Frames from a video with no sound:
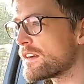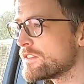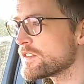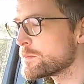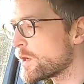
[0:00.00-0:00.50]
It
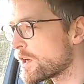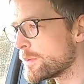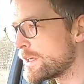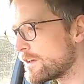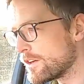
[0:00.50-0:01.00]
doesn't bother
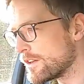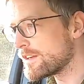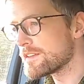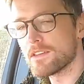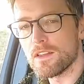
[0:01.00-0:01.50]
me at all
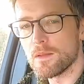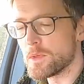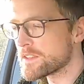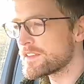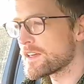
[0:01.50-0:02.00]
that it's called the
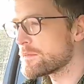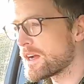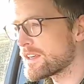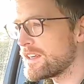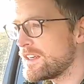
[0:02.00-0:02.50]
Mustang
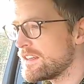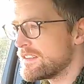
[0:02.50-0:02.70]
Mach E.